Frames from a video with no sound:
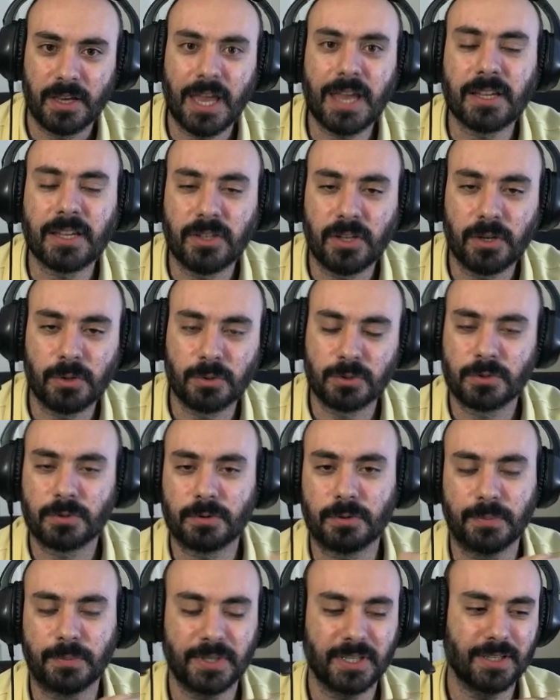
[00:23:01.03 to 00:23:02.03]
and no
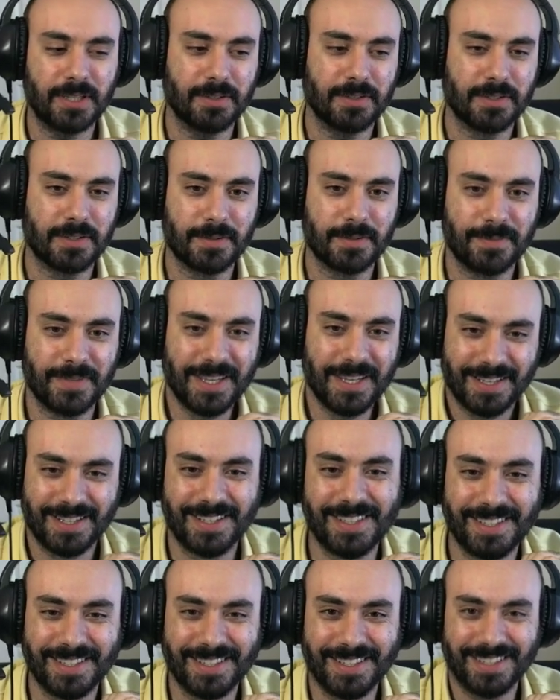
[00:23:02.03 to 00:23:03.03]
troop kills.
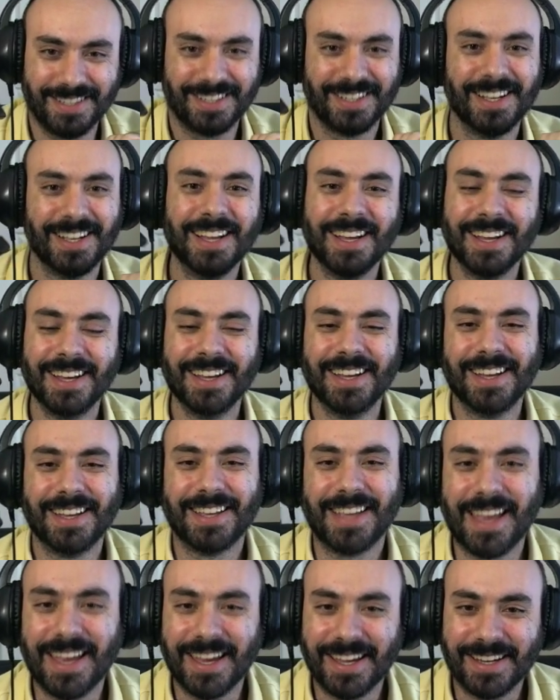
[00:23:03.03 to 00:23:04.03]

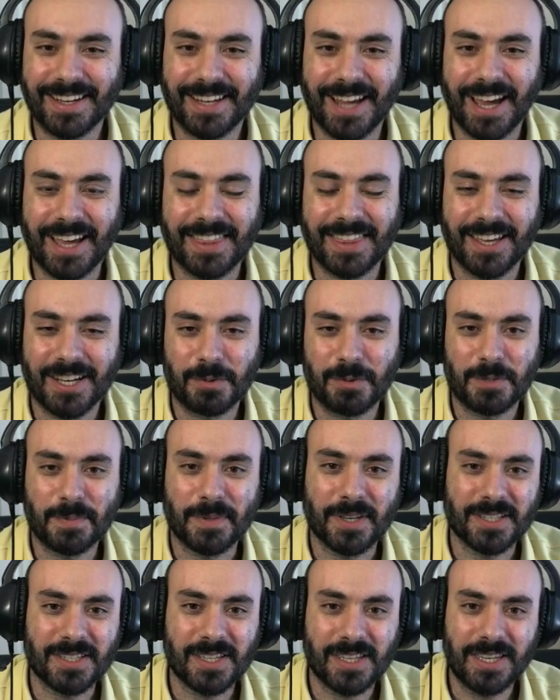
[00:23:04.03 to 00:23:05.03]
And I thought it was
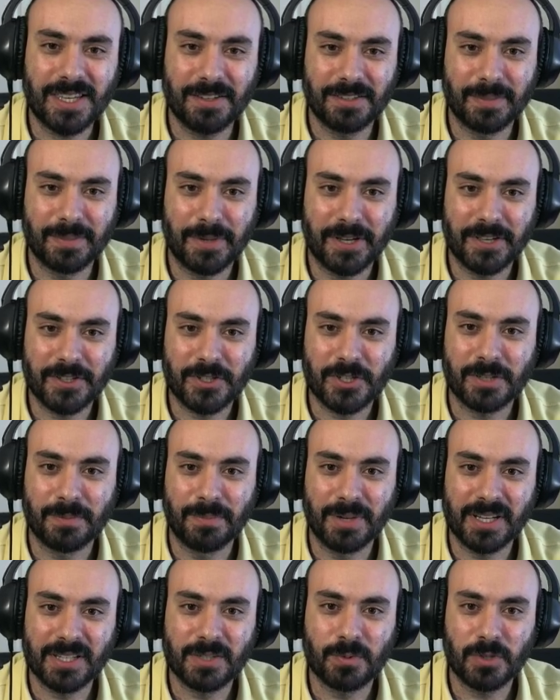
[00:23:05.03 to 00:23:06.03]
because it healed a bunch,
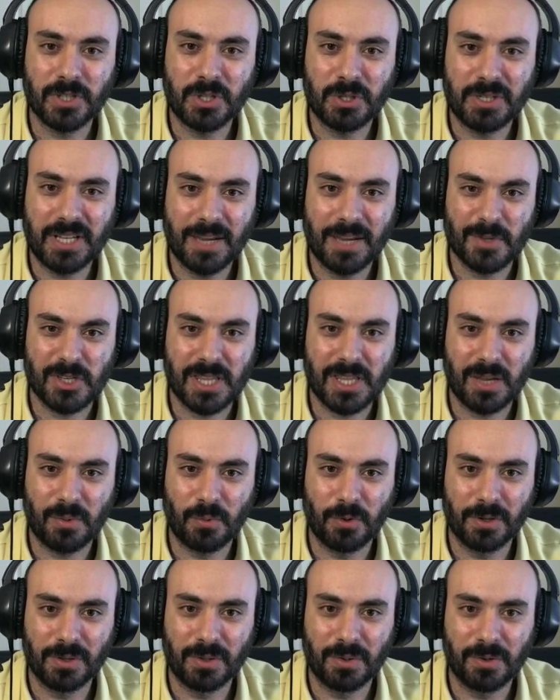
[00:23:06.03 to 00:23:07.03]
but it's when you damage that
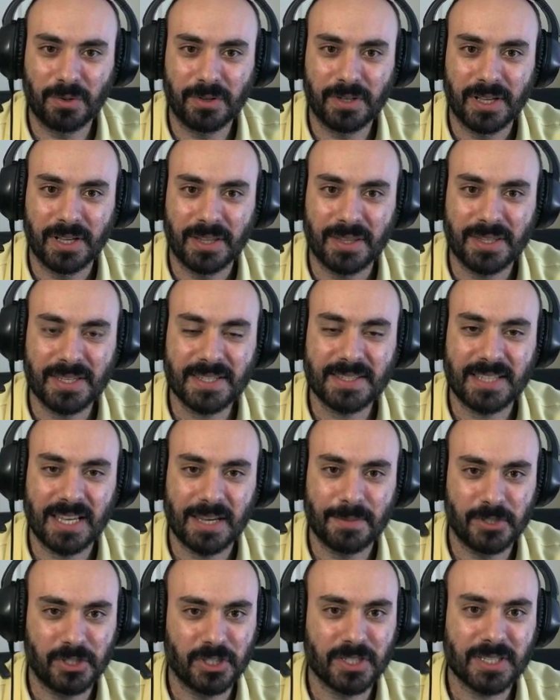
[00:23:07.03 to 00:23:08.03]
warlord, these
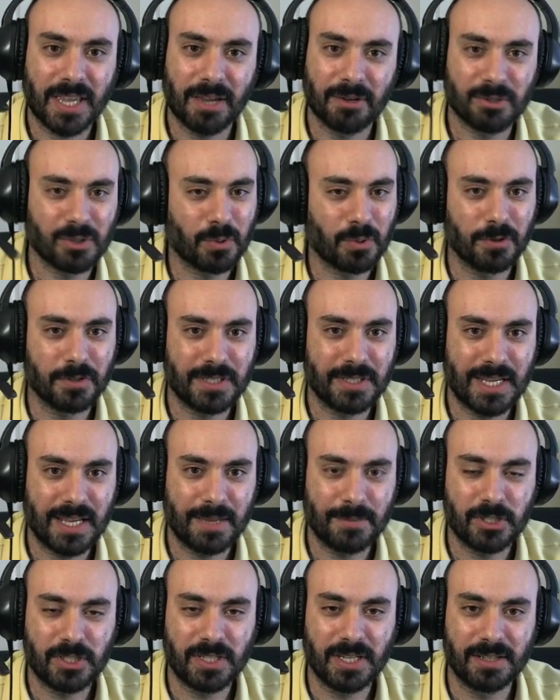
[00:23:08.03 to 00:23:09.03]
damages count towards
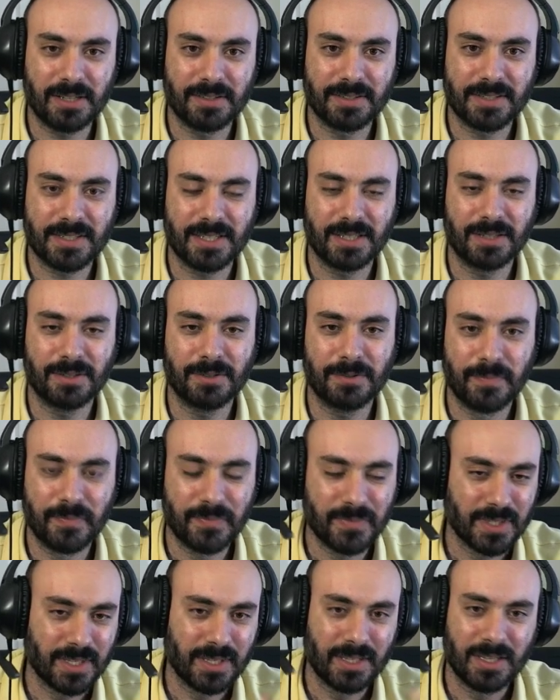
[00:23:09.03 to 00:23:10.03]
damage dealt, so
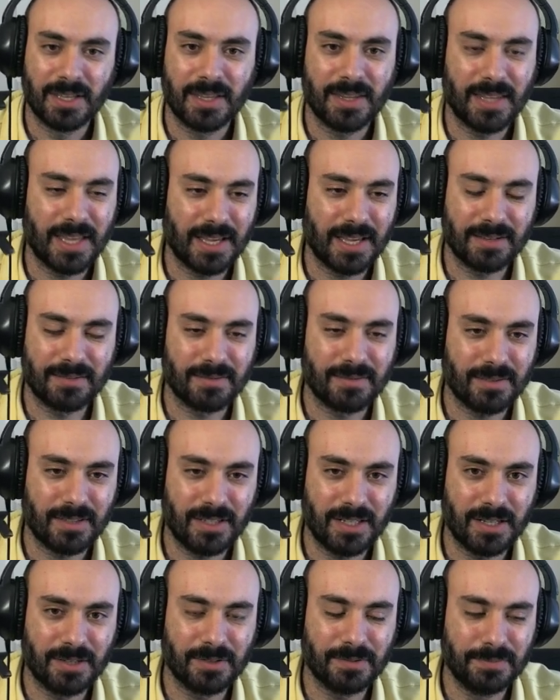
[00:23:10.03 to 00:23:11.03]
that, you
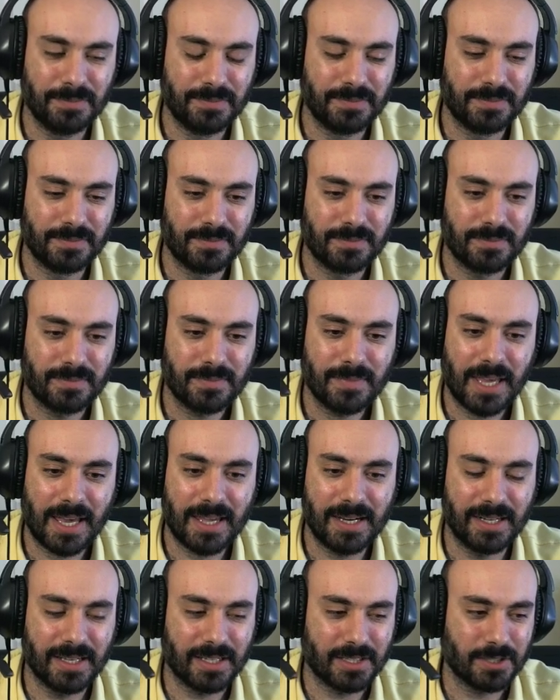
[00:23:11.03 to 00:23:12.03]
know,
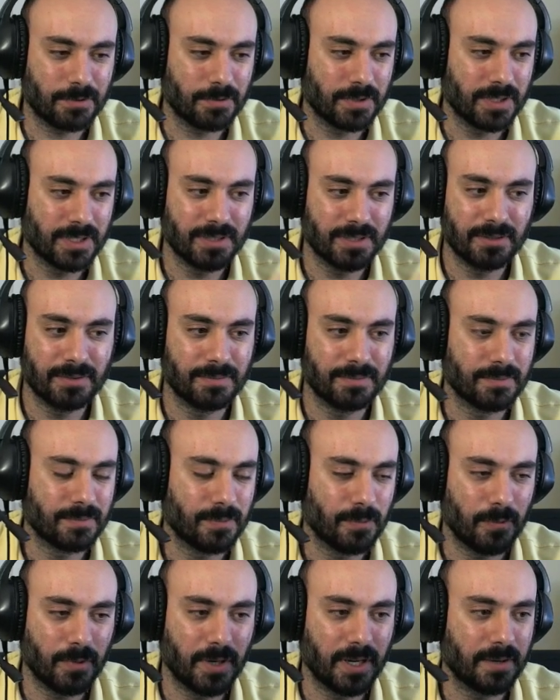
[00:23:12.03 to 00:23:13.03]
had an extra,
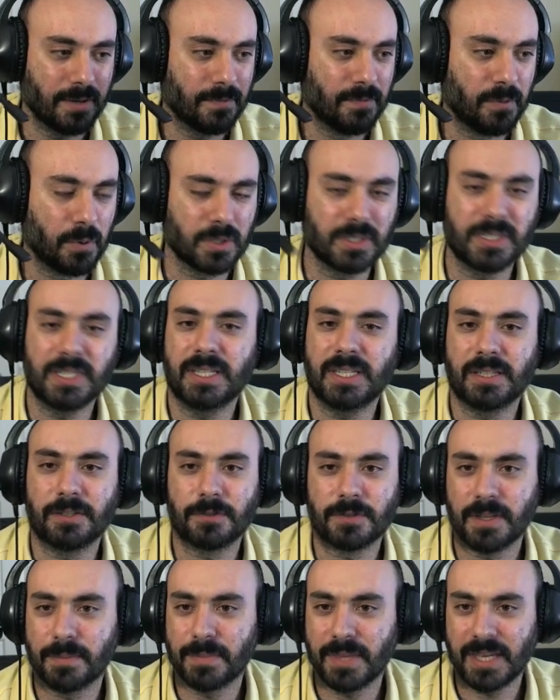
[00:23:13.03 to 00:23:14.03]
what, 14
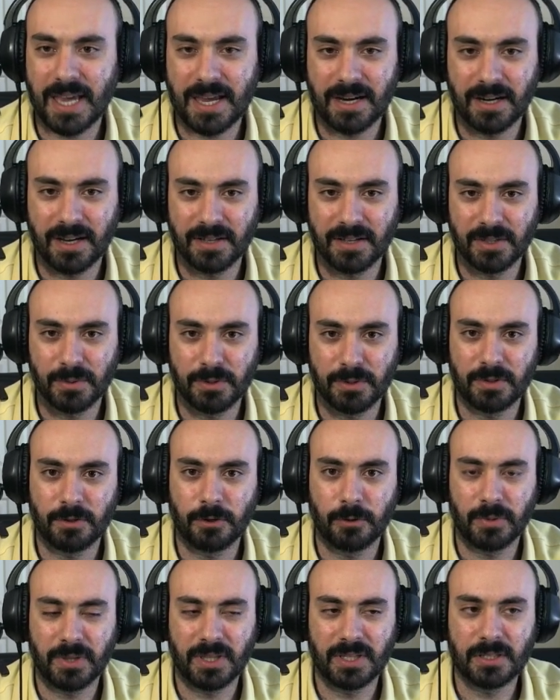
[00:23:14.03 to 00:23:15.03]
or something added onto it,
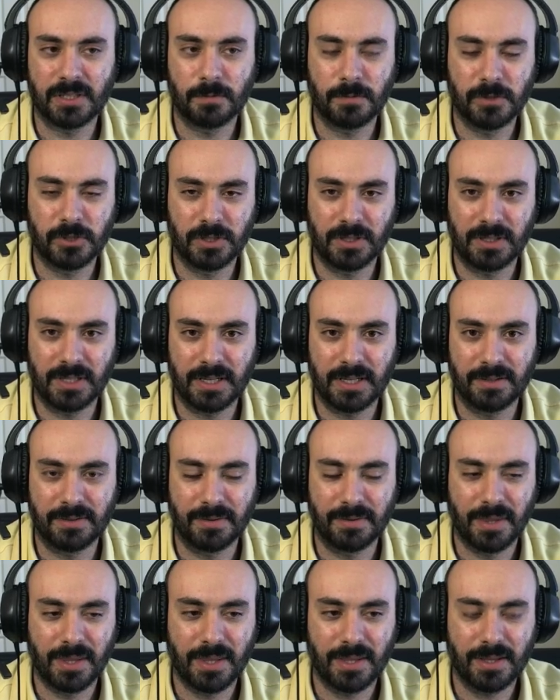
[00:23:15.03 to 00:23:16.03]
or with its original
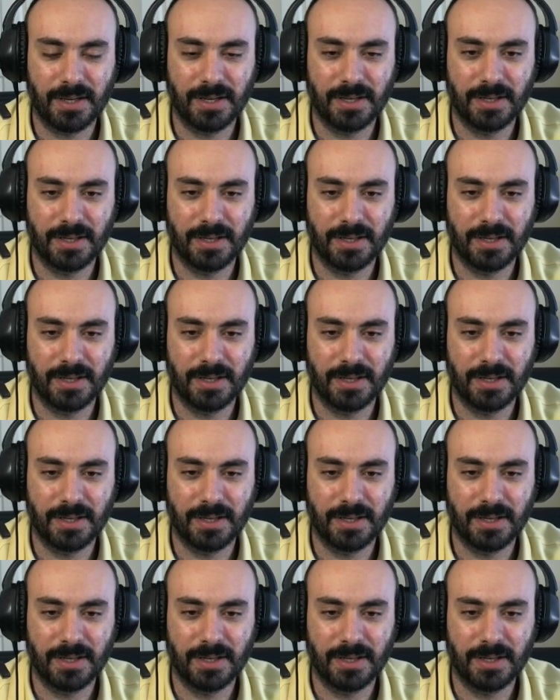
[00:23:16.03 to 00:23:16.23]
health,